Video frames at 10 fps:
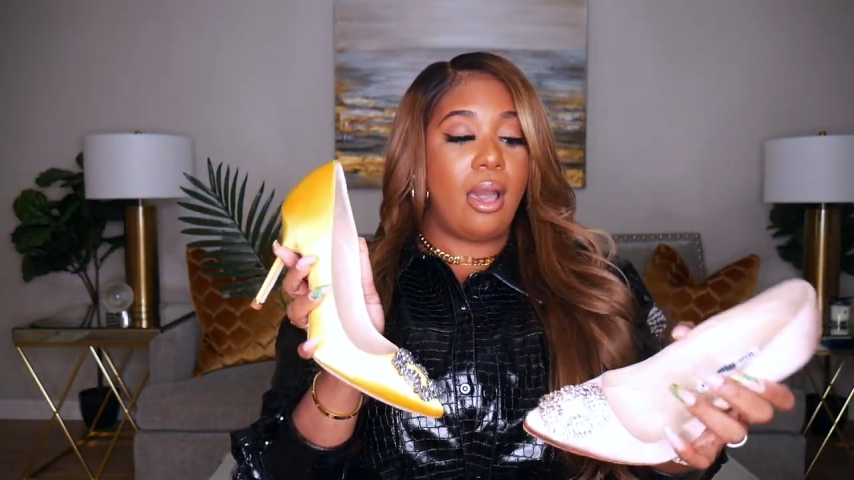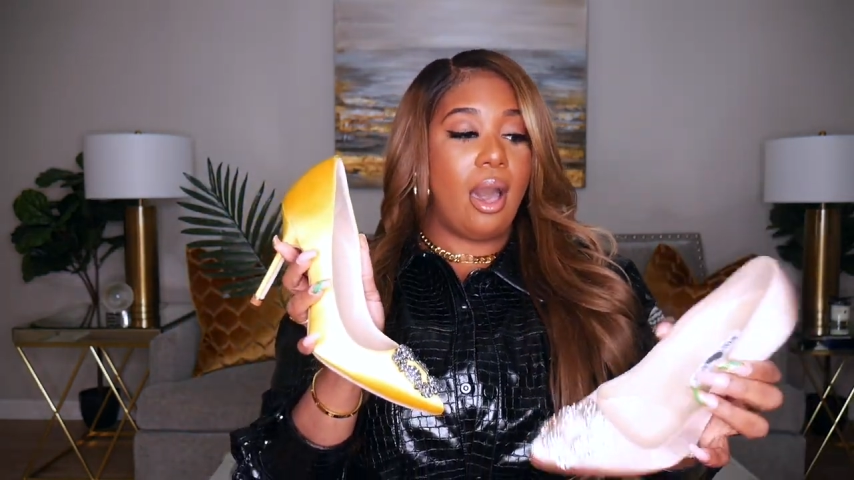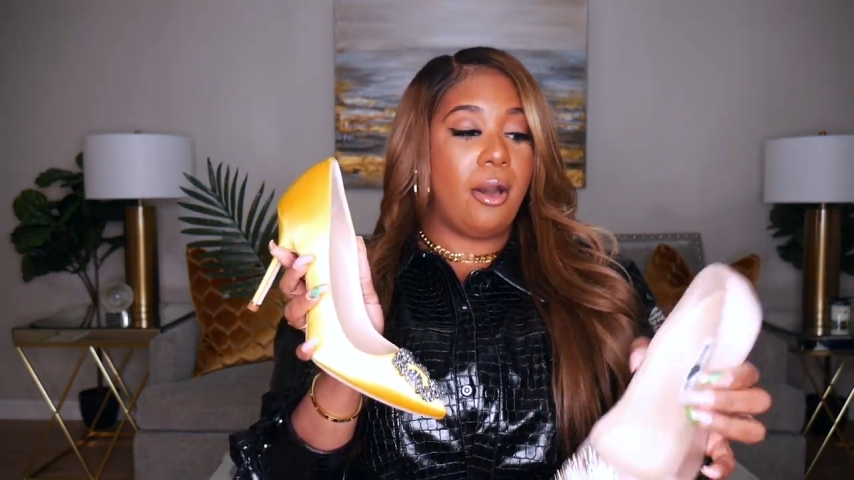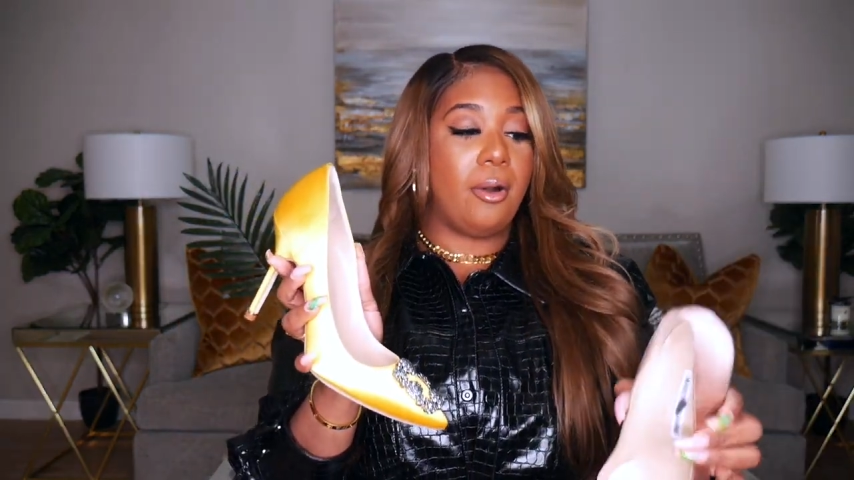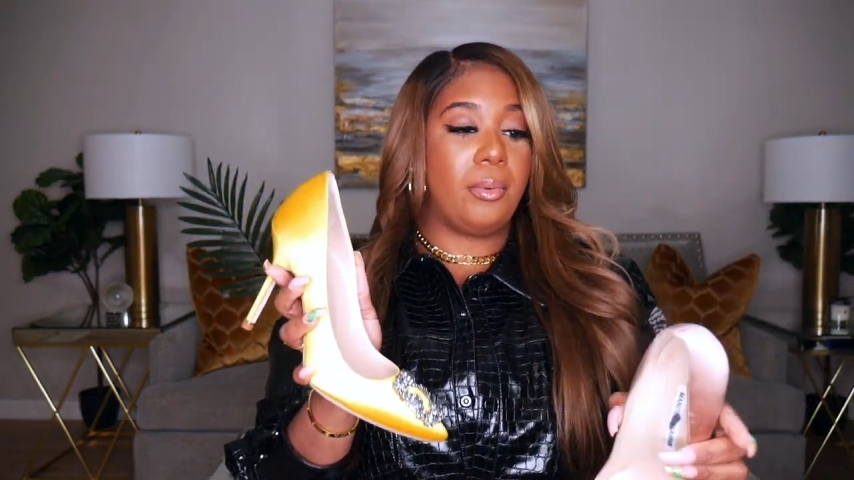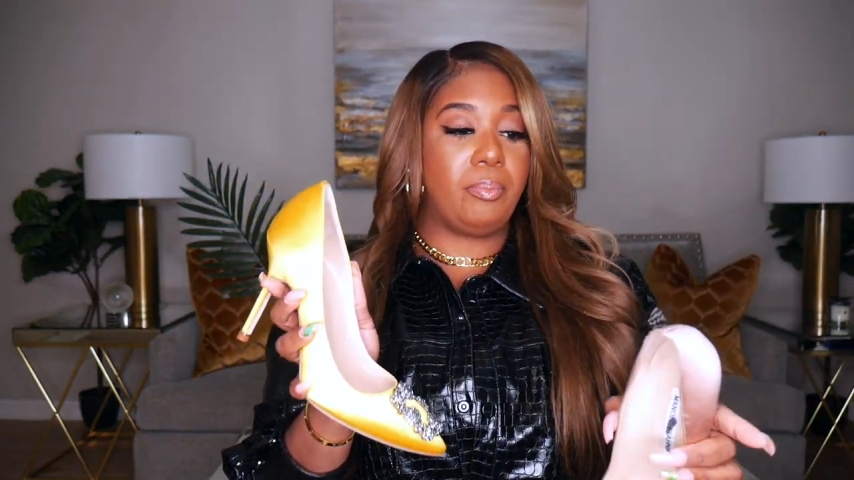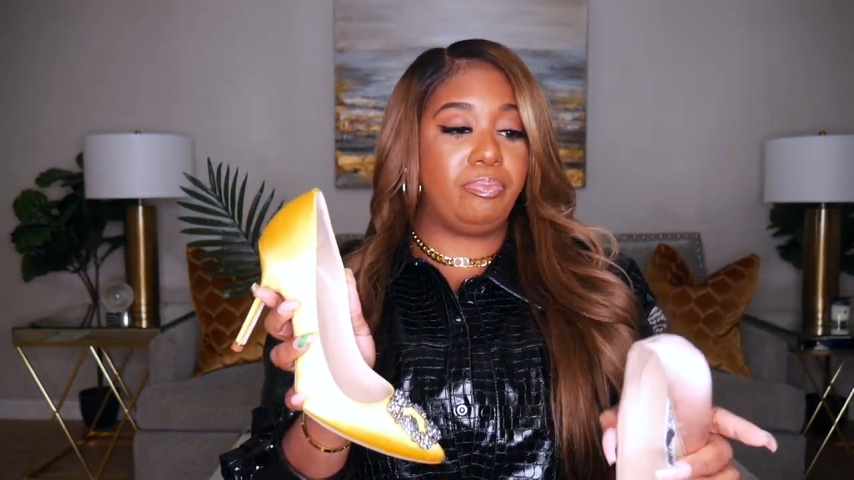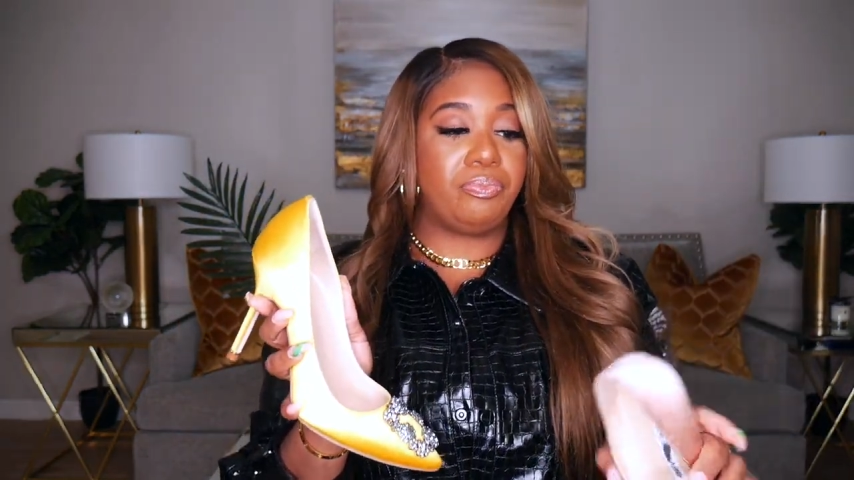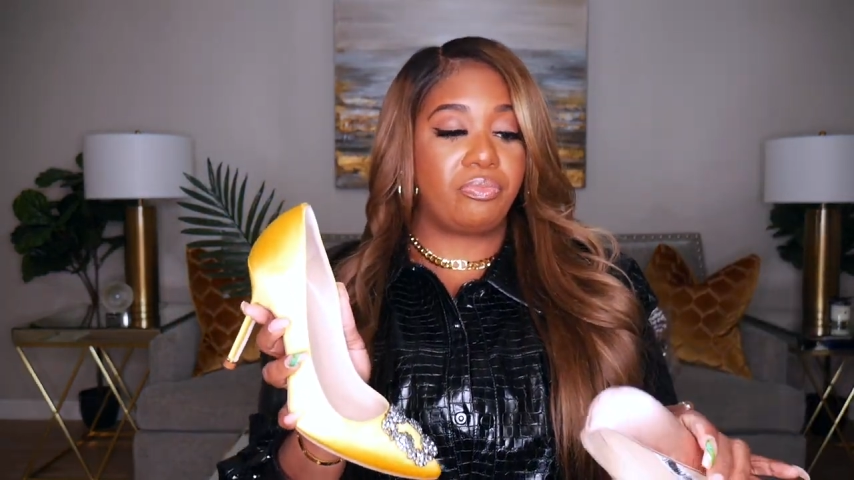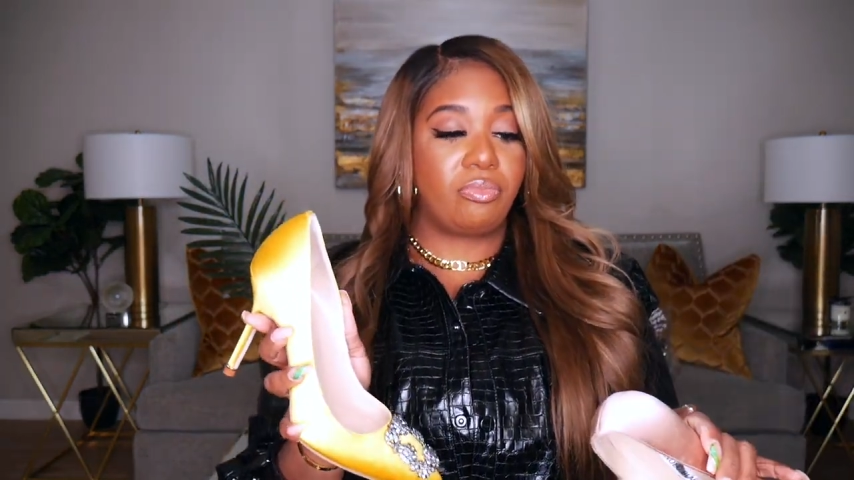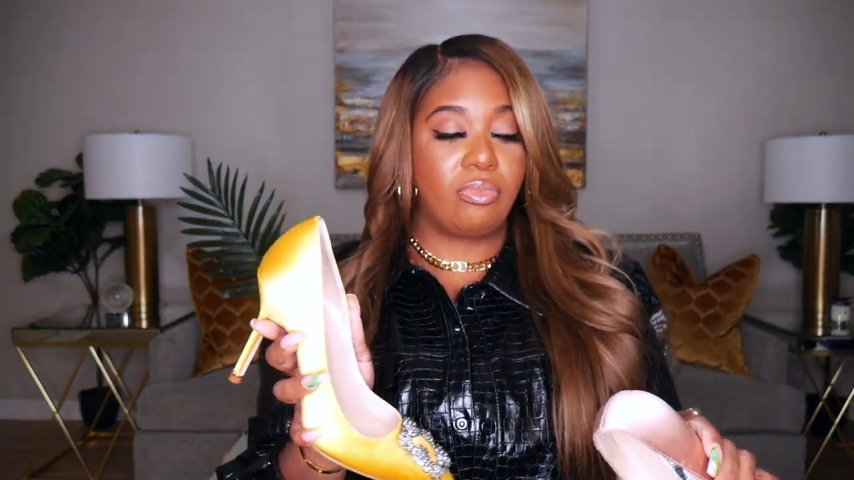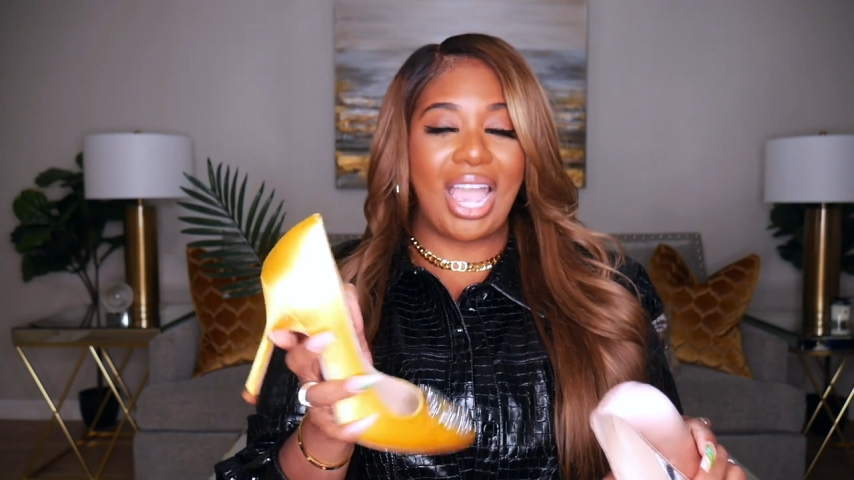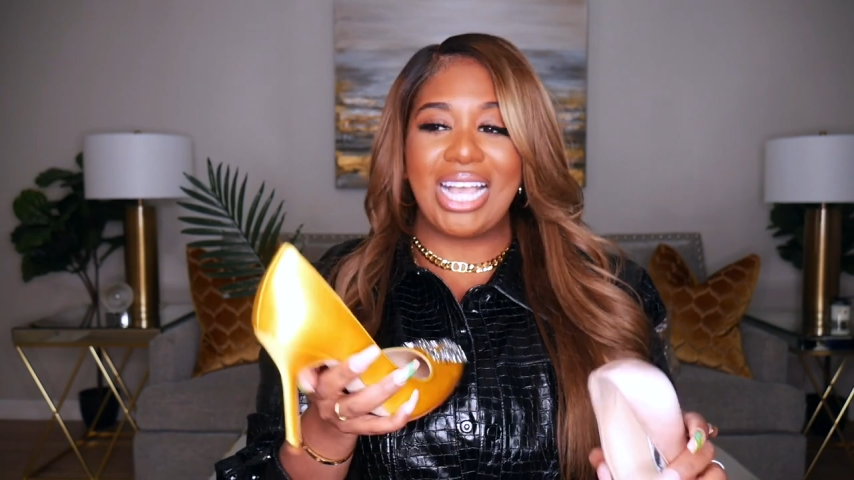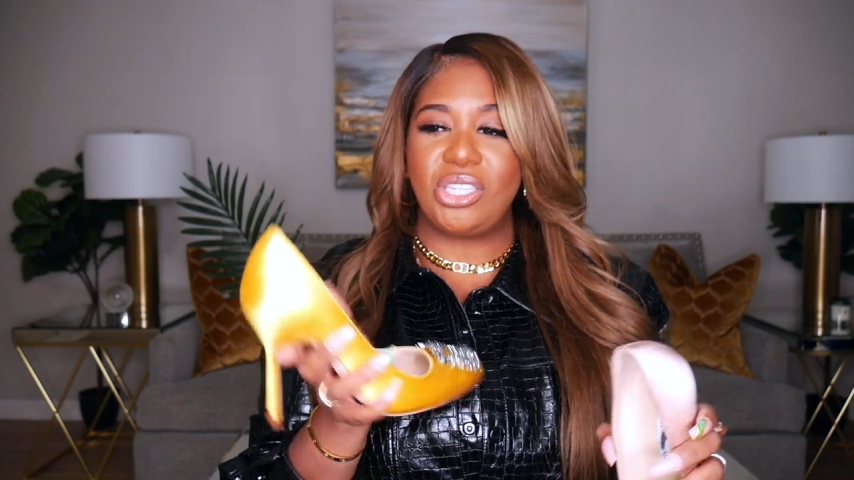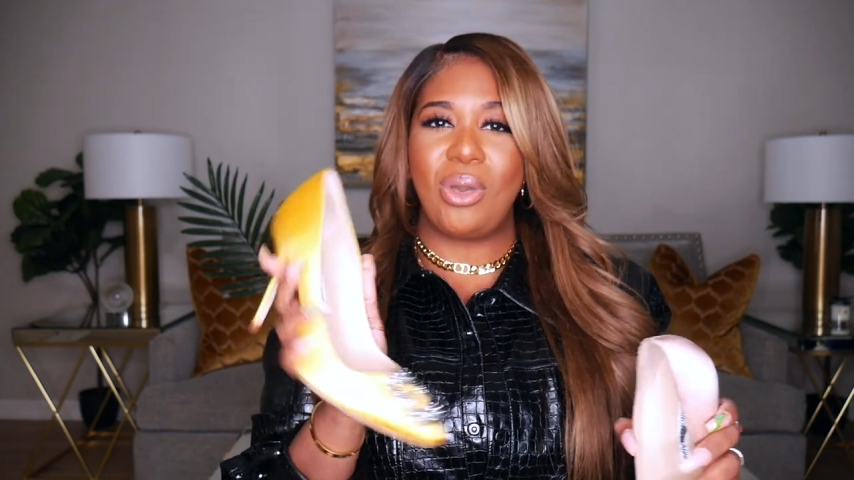Um,
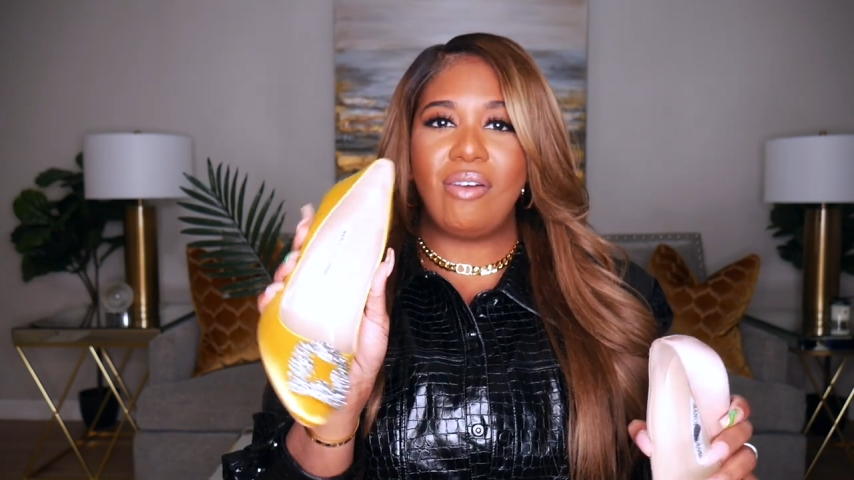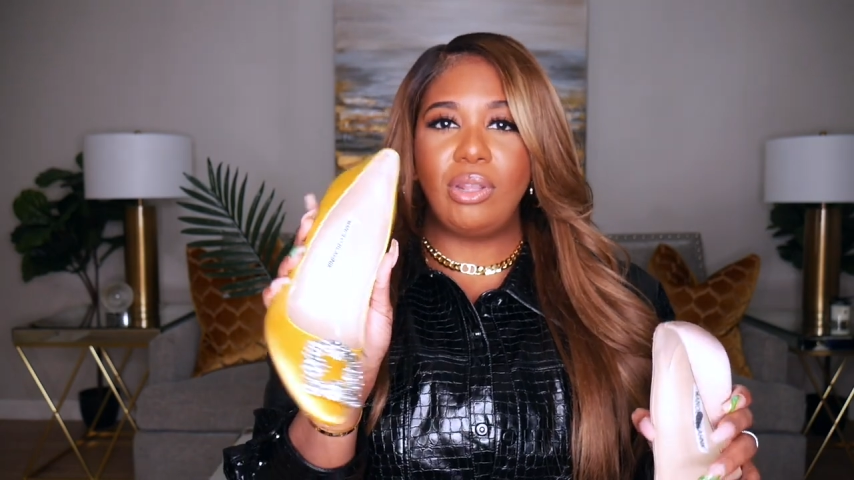I still have